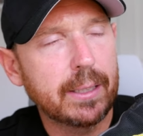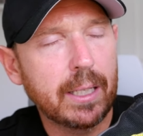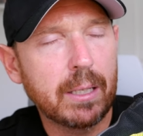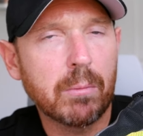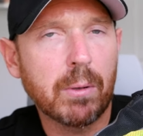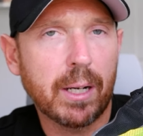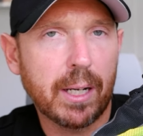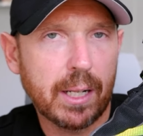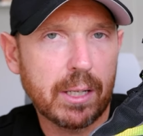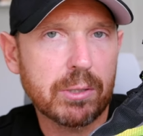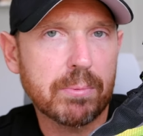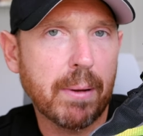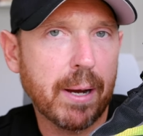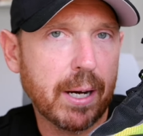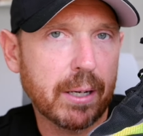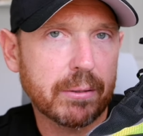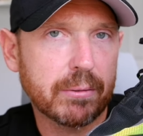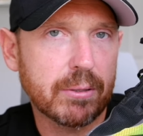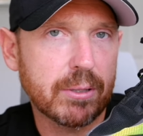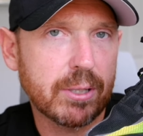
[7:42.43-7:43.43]
in one of those
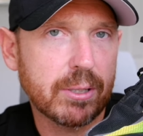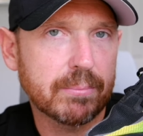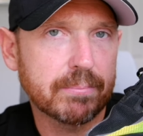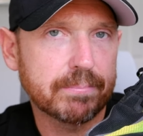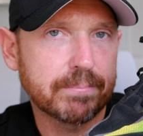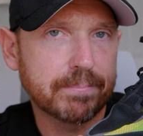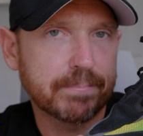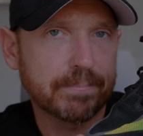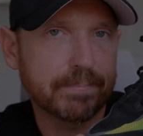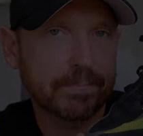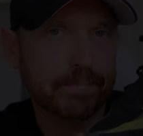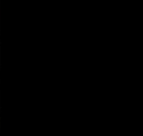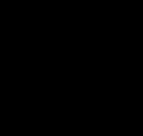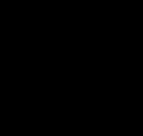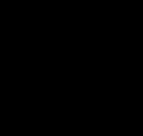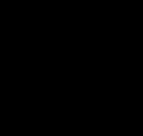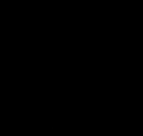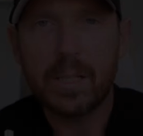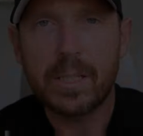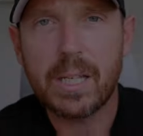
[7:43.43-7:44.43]
marathons.
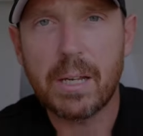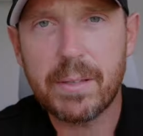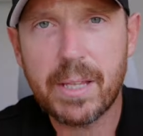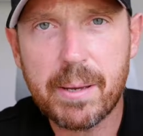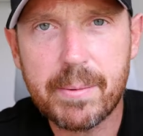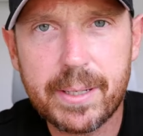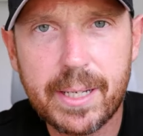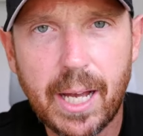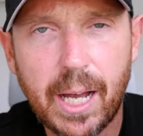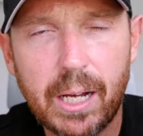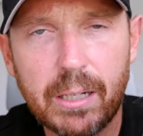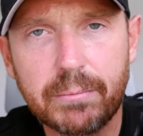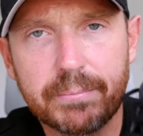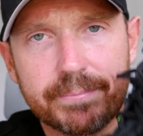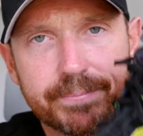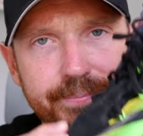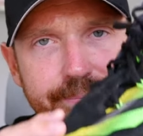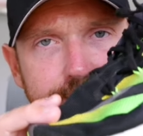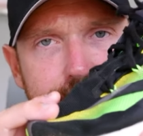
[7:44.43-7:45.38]
So there we go.